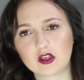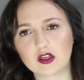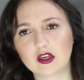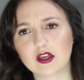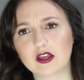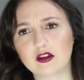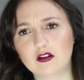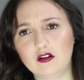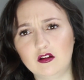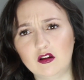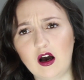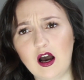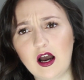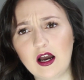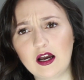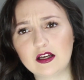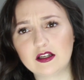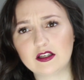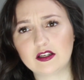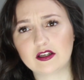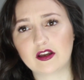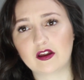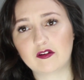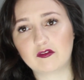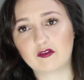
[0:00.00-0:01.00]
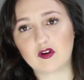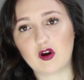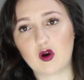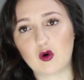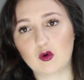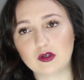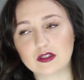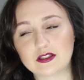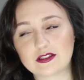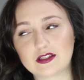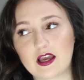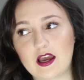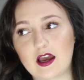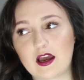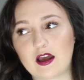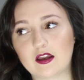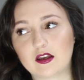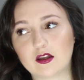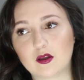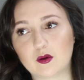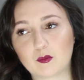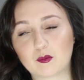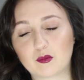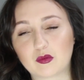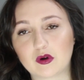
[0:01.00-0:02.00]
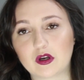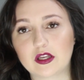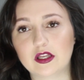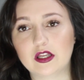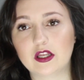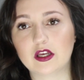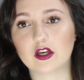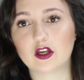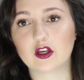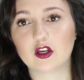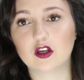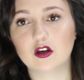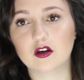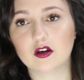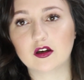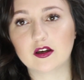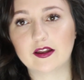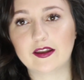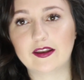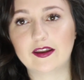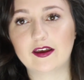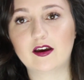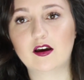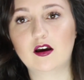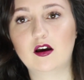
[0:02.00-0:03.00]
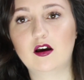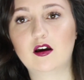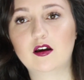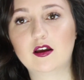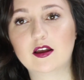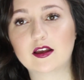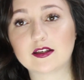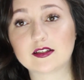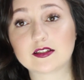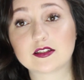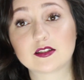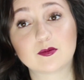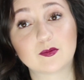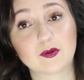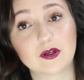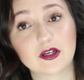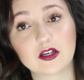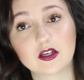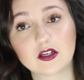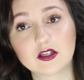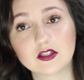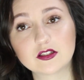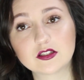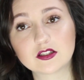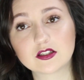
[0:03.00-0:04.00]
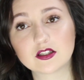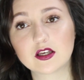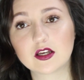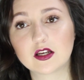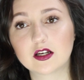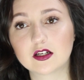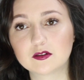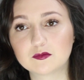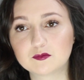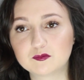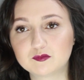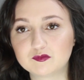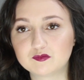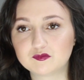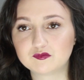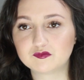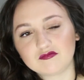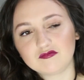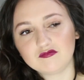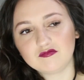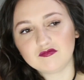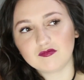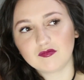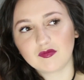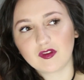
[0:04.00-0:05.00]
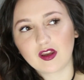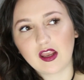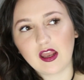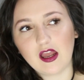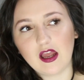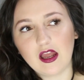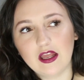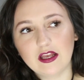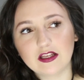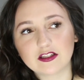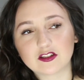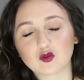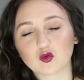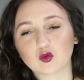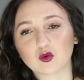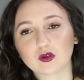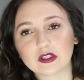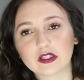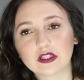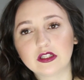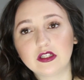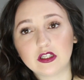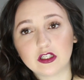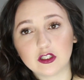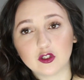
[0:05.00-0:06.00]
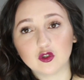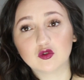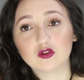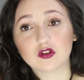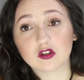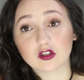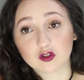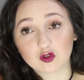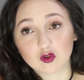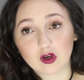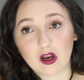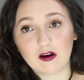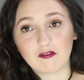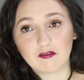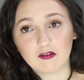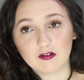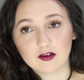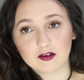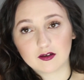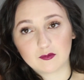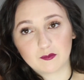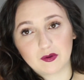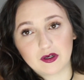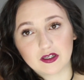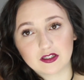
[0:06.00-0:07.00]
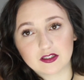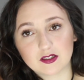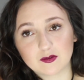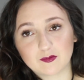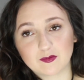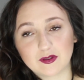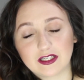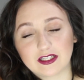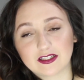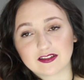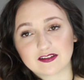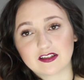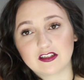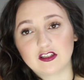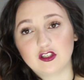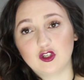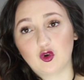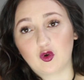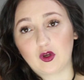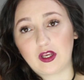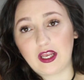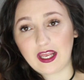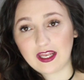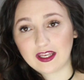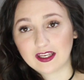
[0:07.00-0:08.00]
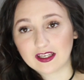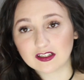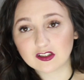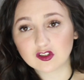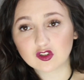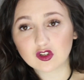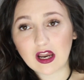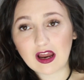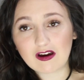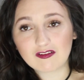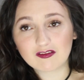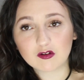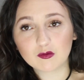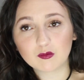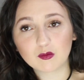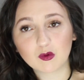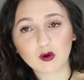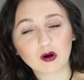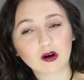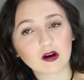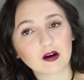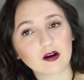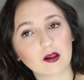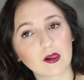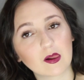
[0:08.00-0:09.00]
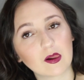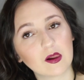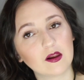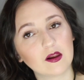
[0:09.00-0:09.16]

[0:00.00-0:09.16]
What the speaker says: it a lot, and I've always had pretty good experience there. It's really huge to travel on a budget because then you can travel more,